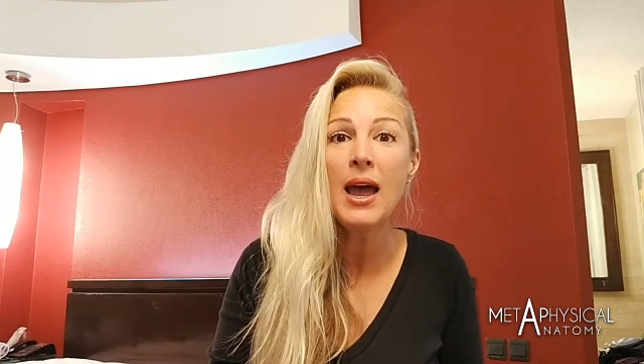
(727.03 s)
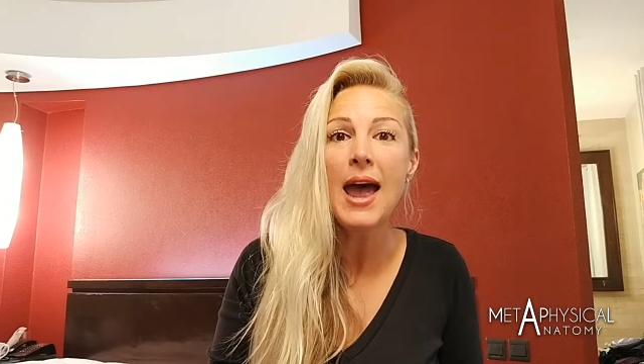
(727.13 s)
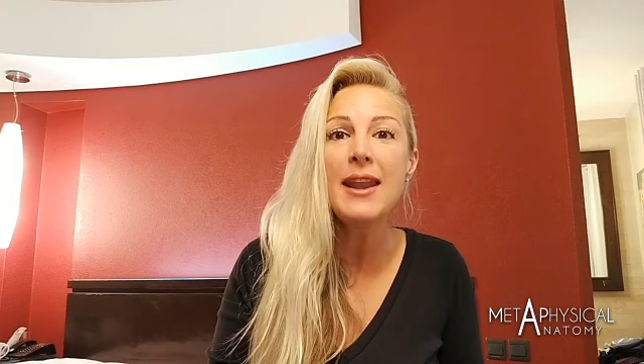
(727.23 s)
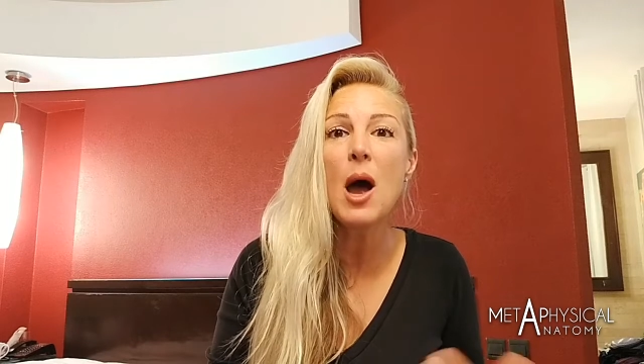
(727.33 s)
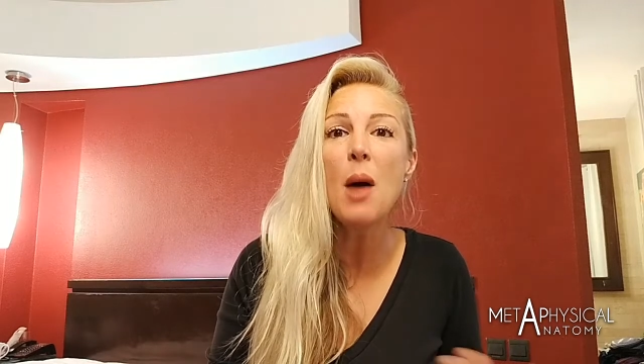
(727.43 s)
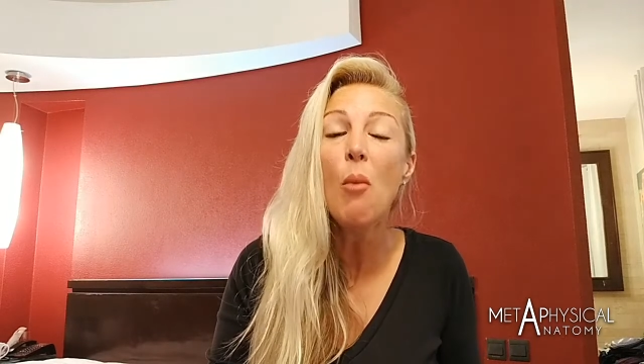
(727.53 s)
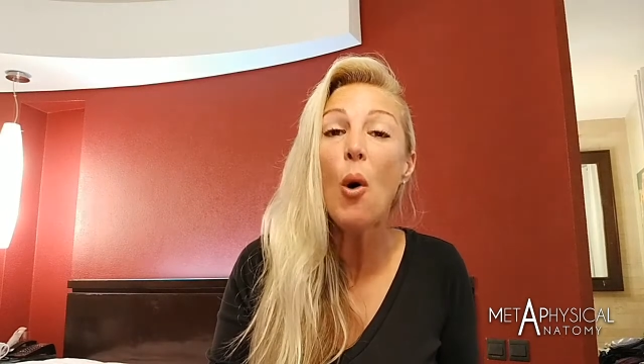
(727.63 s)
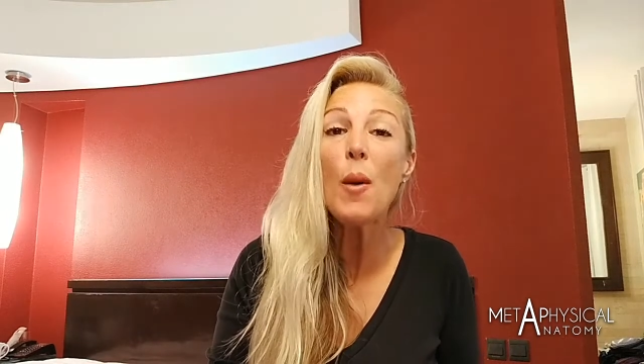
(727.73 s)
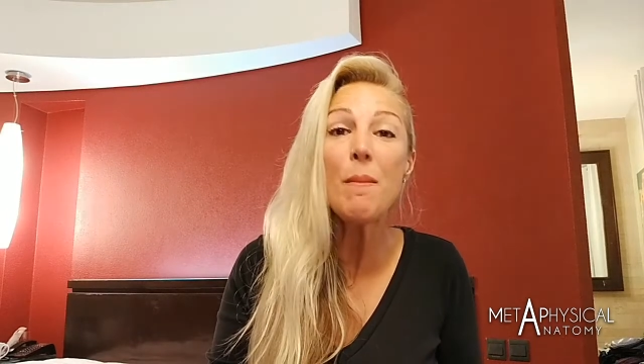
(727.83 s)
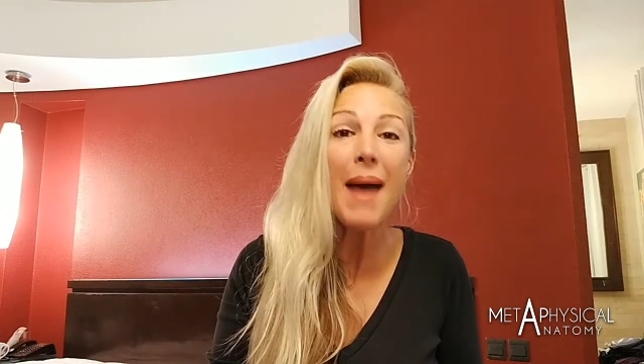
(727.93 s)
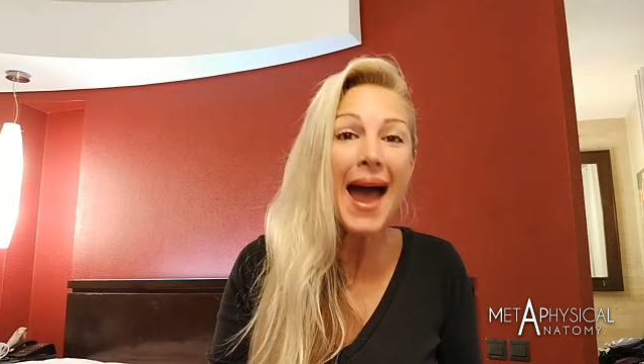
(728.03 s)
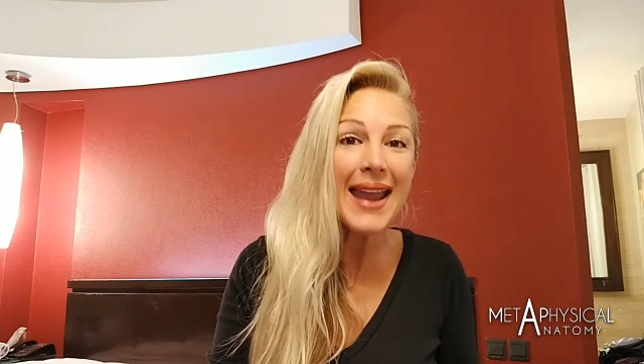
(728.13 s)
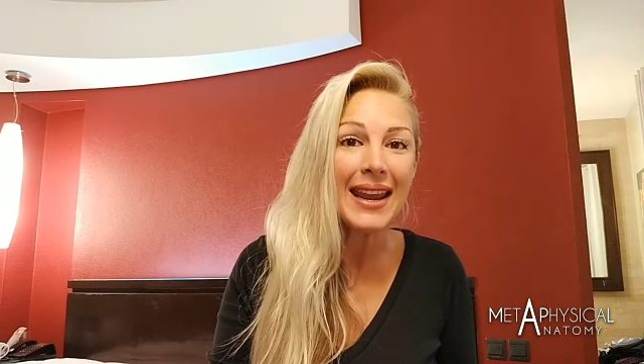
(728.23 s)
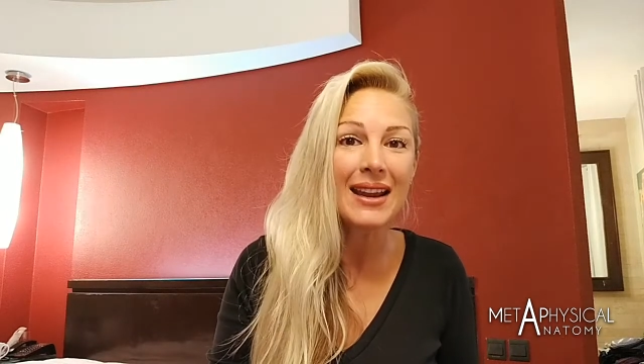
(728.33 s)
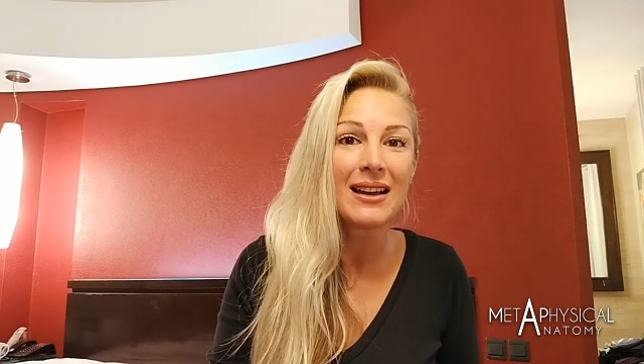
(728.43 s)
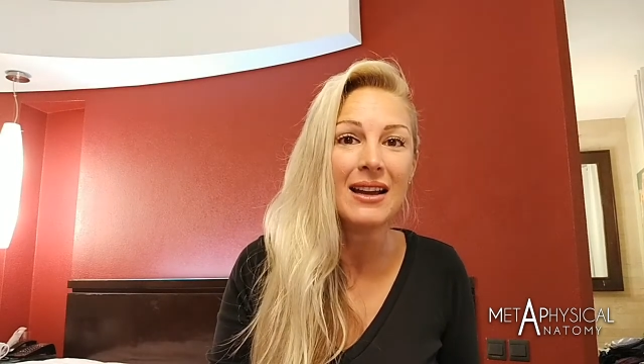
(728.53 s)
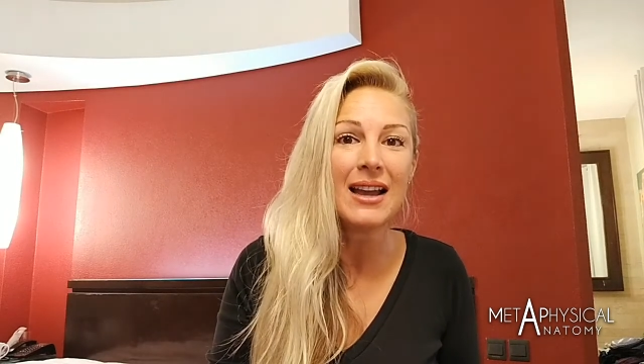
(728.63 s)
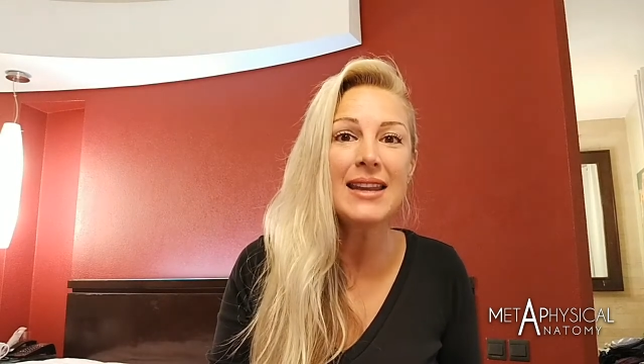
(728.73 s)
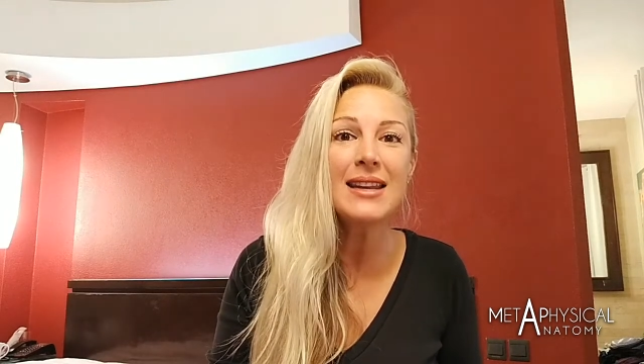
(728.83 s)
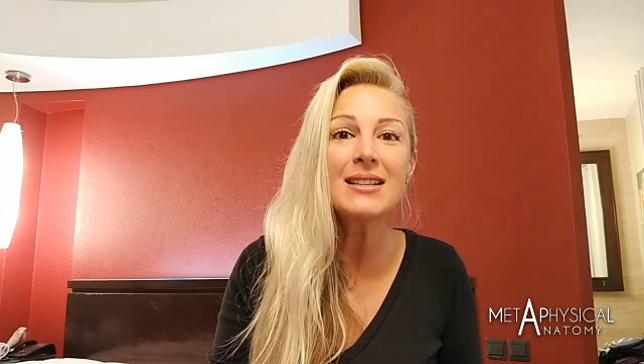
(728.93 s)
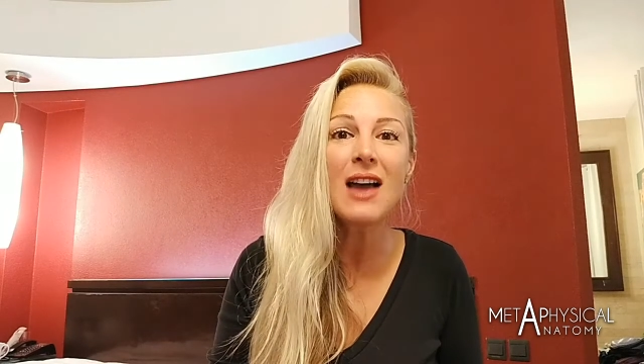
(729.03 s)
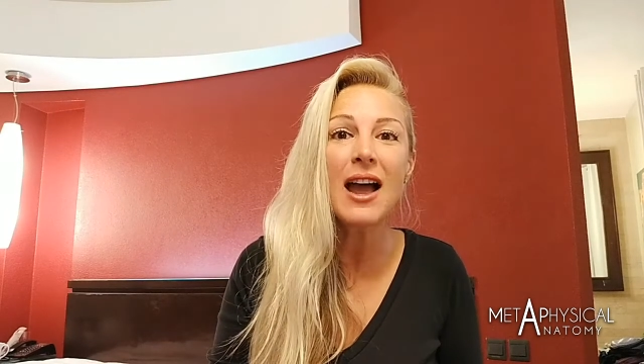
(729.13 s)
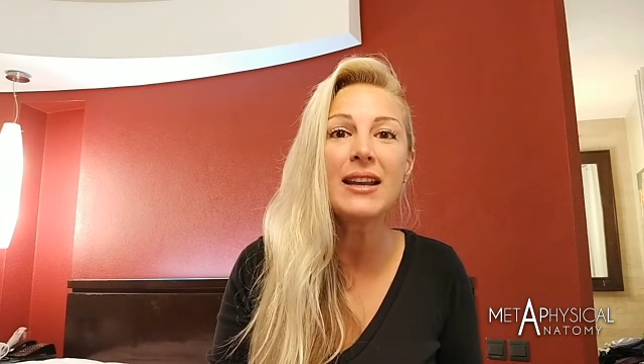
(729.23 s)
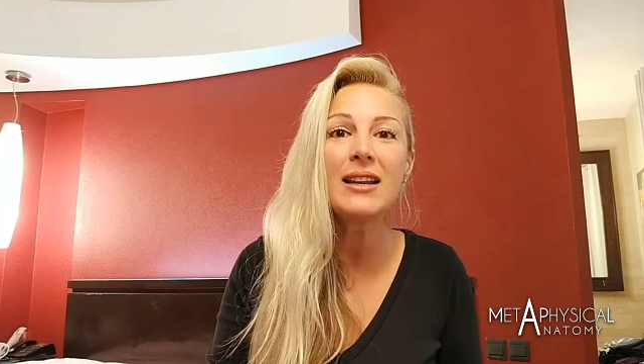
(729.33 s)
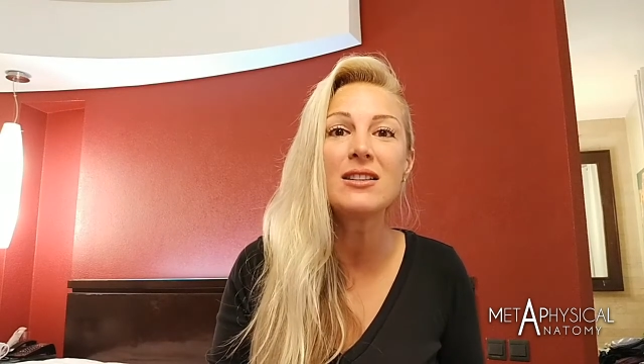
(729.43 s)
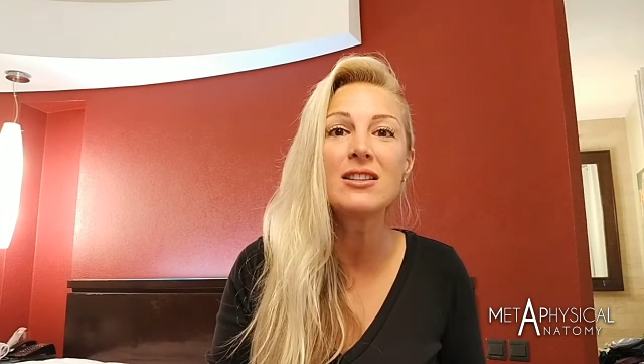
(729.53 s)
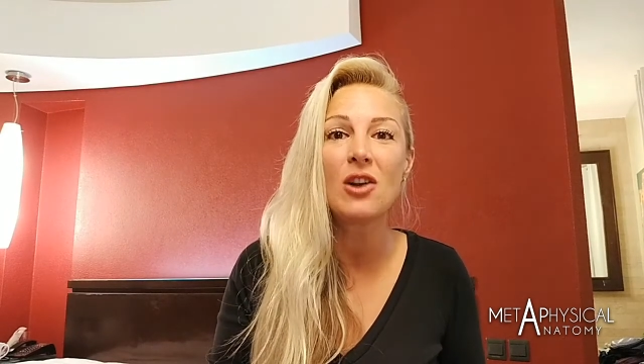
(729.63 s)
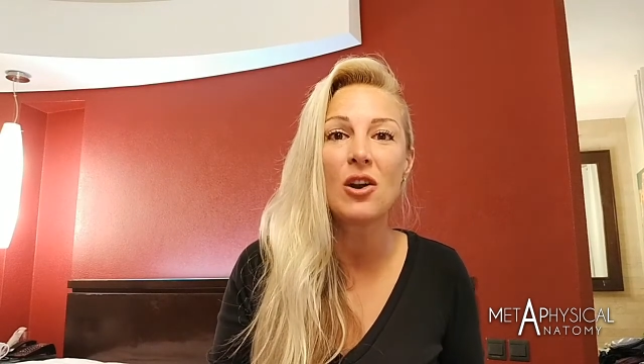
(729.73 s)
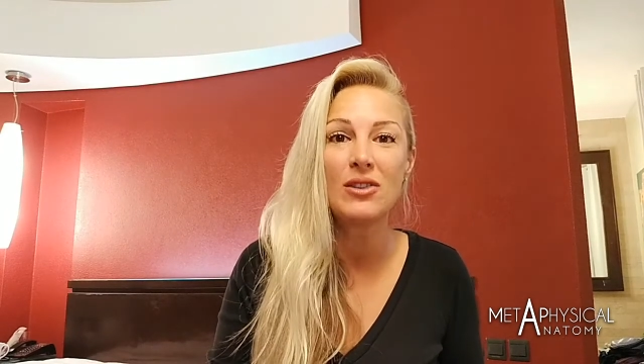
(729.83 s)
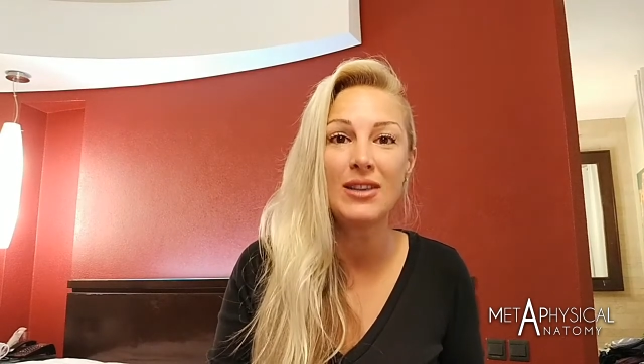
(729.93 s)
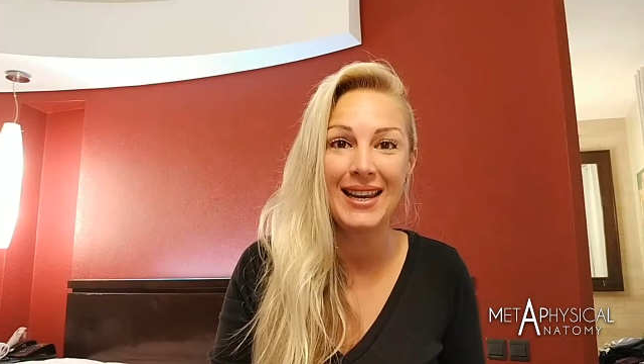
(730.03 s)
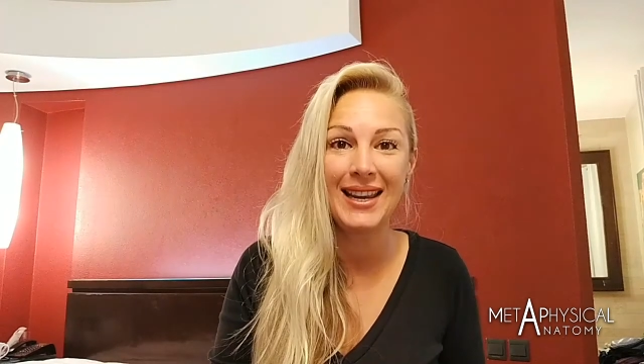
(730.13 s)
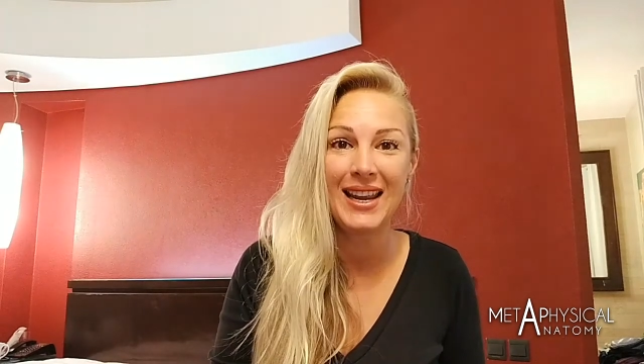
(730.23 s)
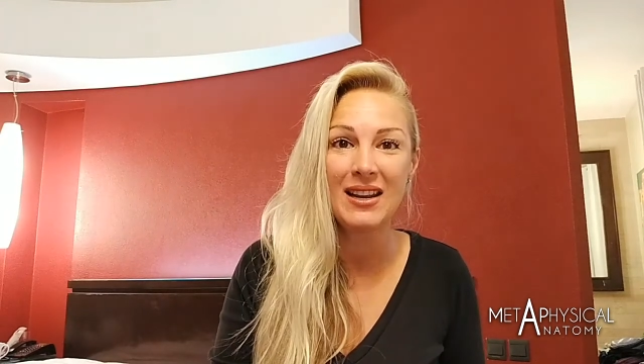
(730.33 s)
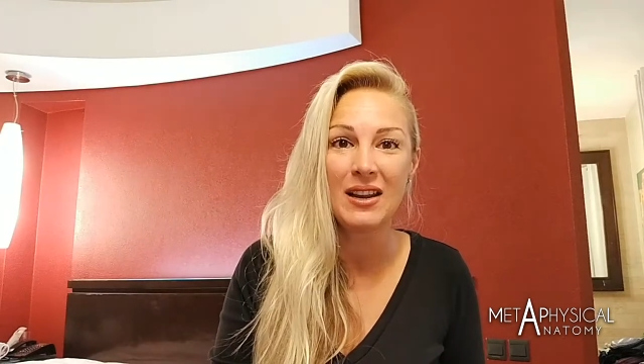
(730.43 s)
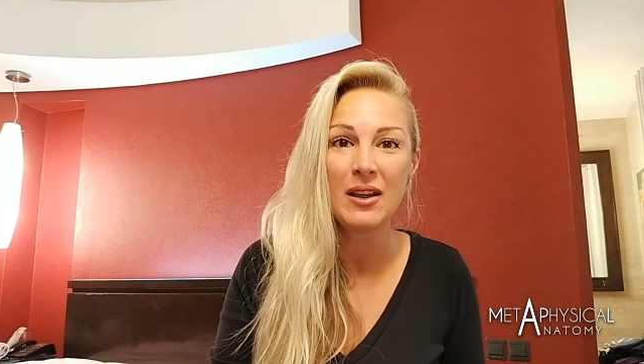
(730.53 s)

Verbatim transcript: and now more panic and anxiety can start to kick in.